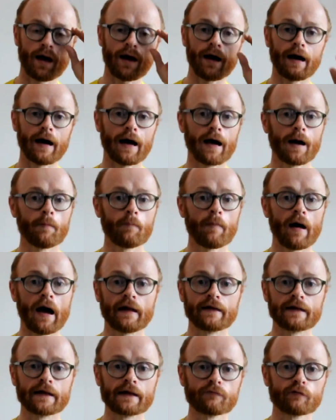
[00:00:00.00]
um,
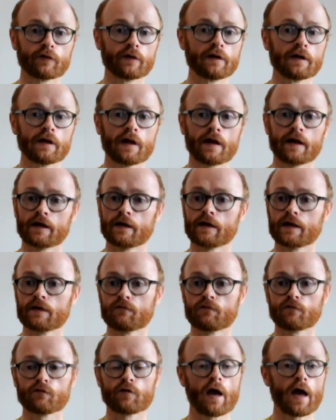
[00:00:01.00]
and even
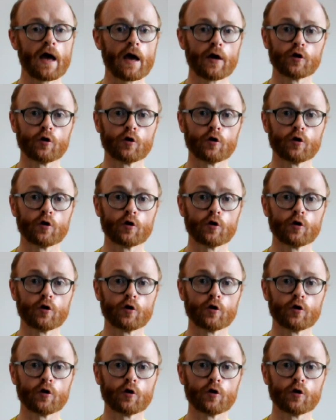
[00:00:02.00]
if uh,